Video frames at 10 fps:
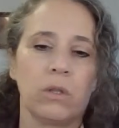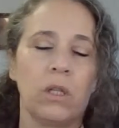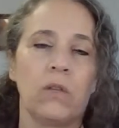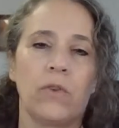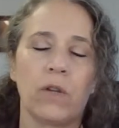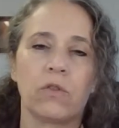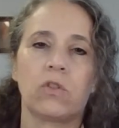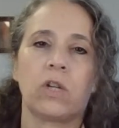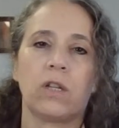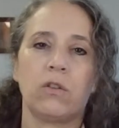And if I was to
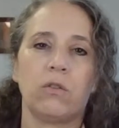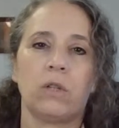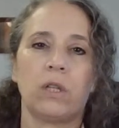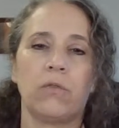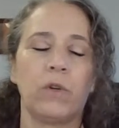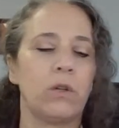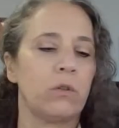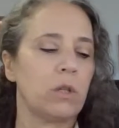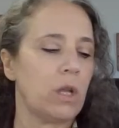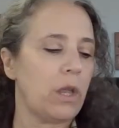try to do it on the
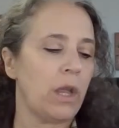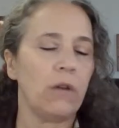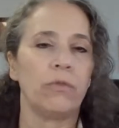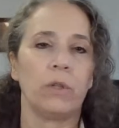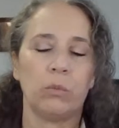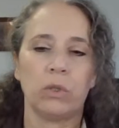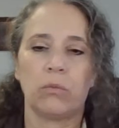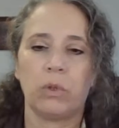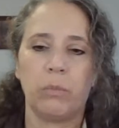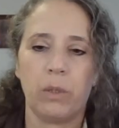phone, every word
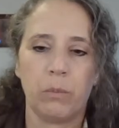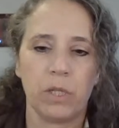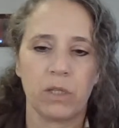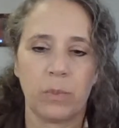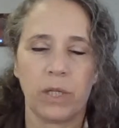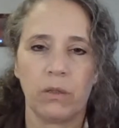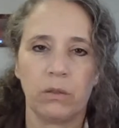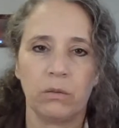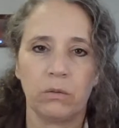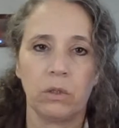would be
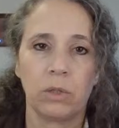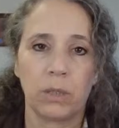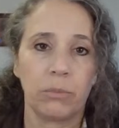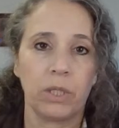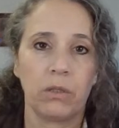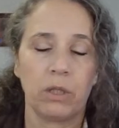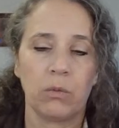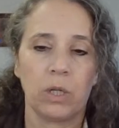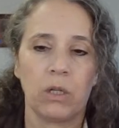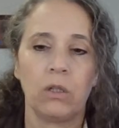misspelled or completely
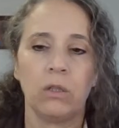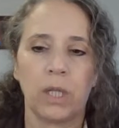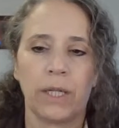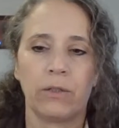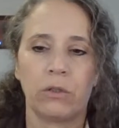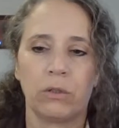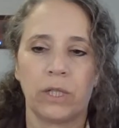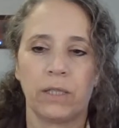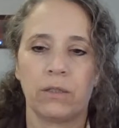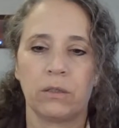wrong or
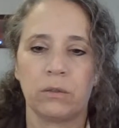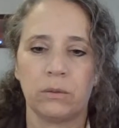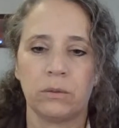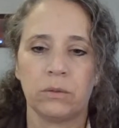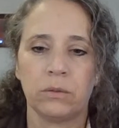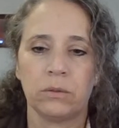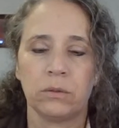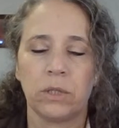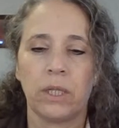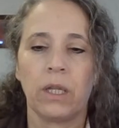auto-corrected.
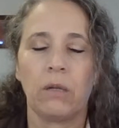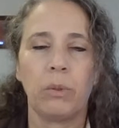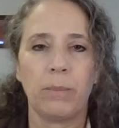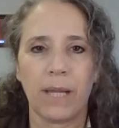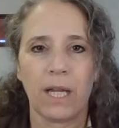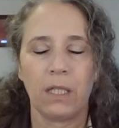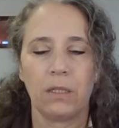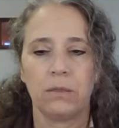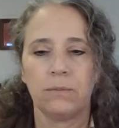And I'd be mad.